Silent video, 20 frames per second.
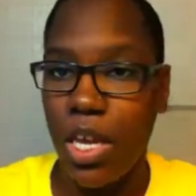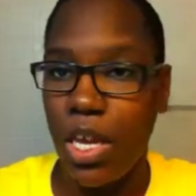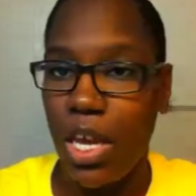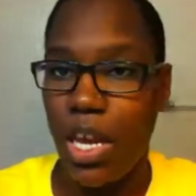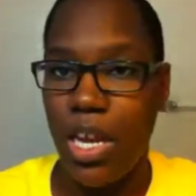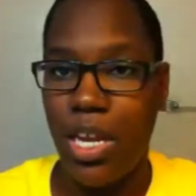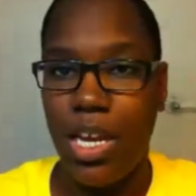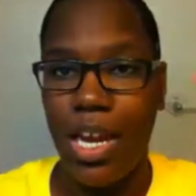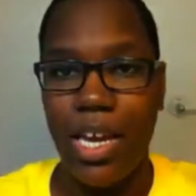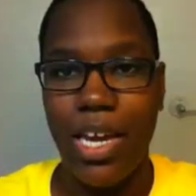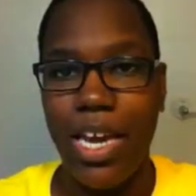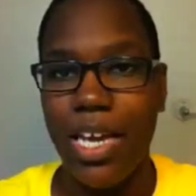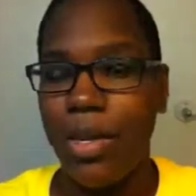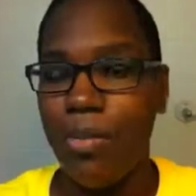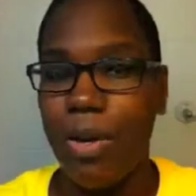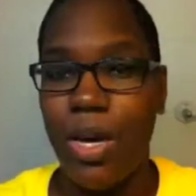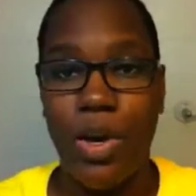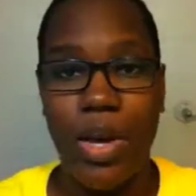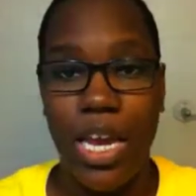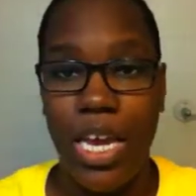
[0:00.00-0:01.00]
And I got
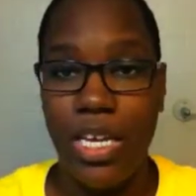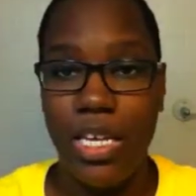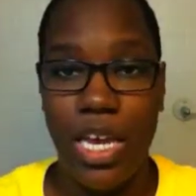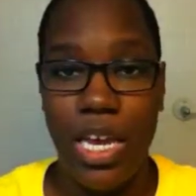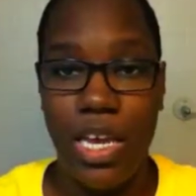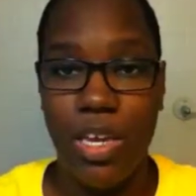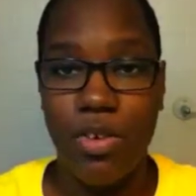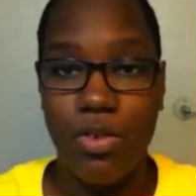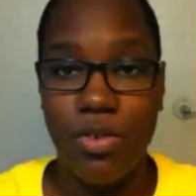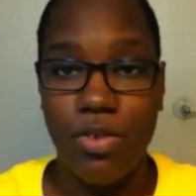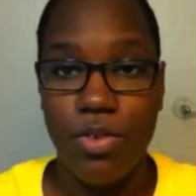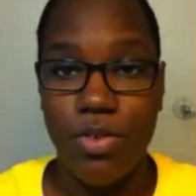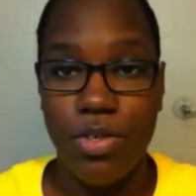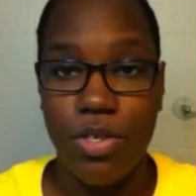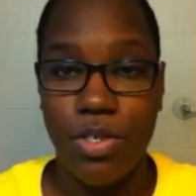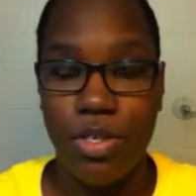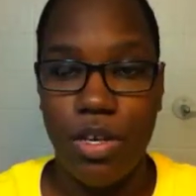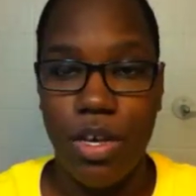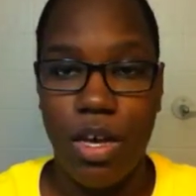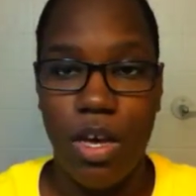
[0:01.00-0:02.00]
about 8
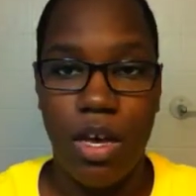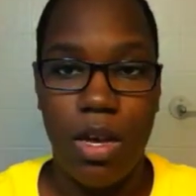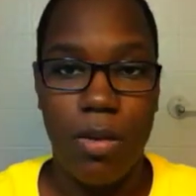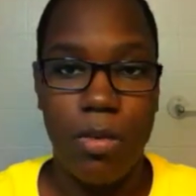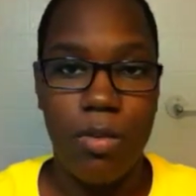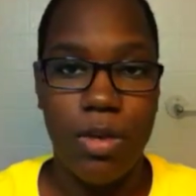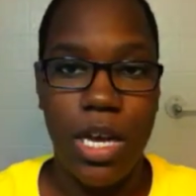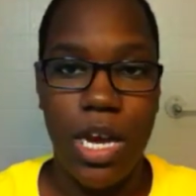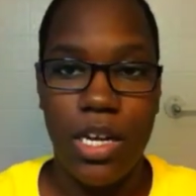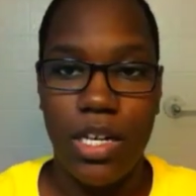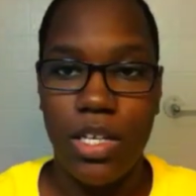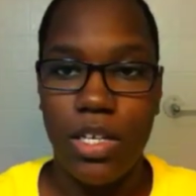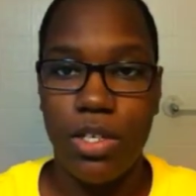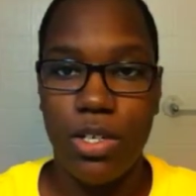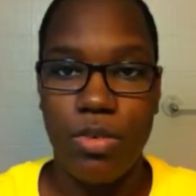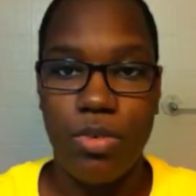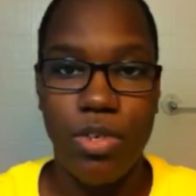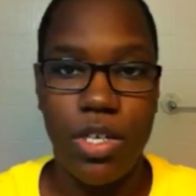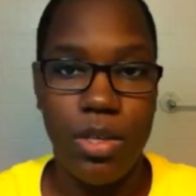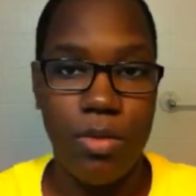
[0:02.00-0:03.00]
angles, not
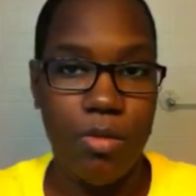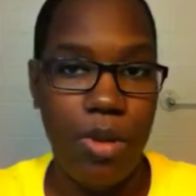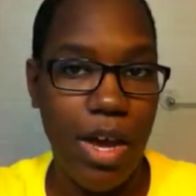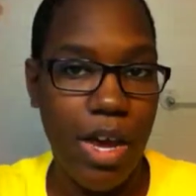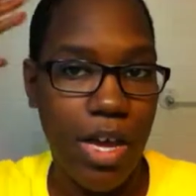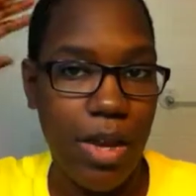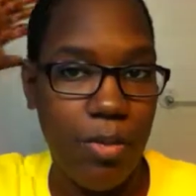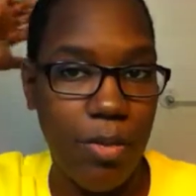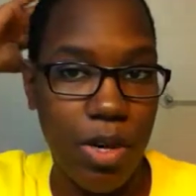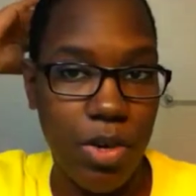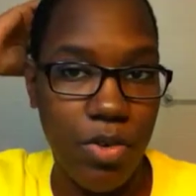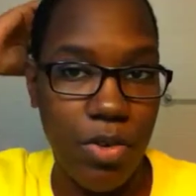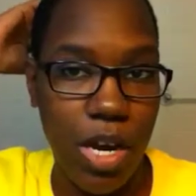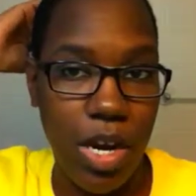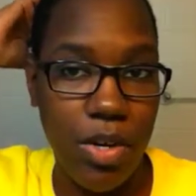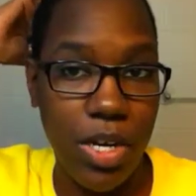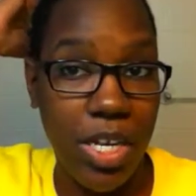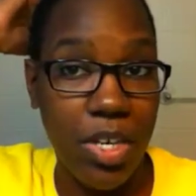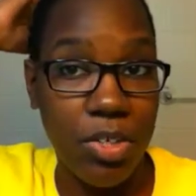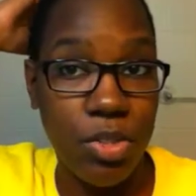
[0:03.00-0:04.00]
including my
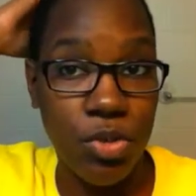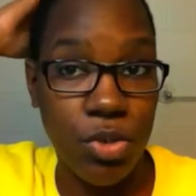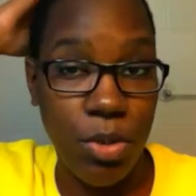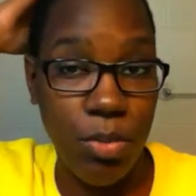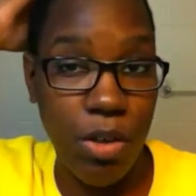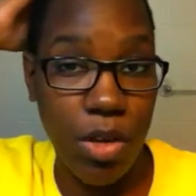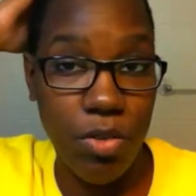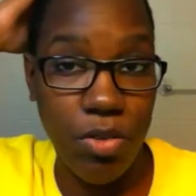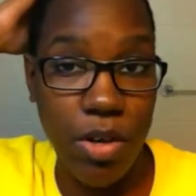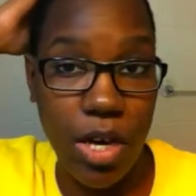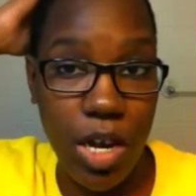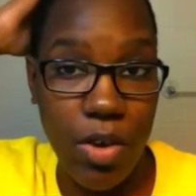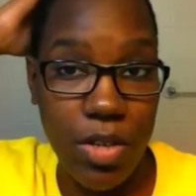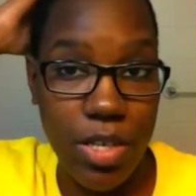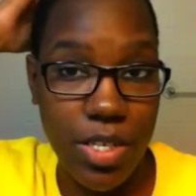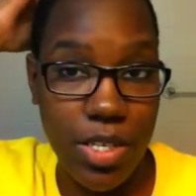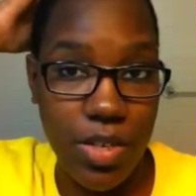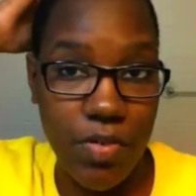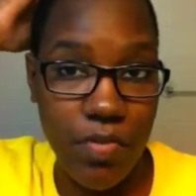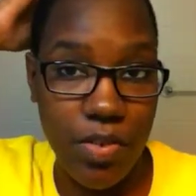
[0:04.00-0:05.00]
crown. I treat my crown
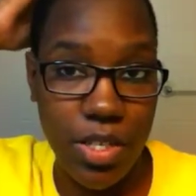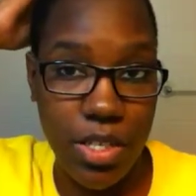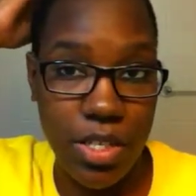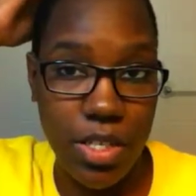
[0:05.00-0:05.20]
as if it's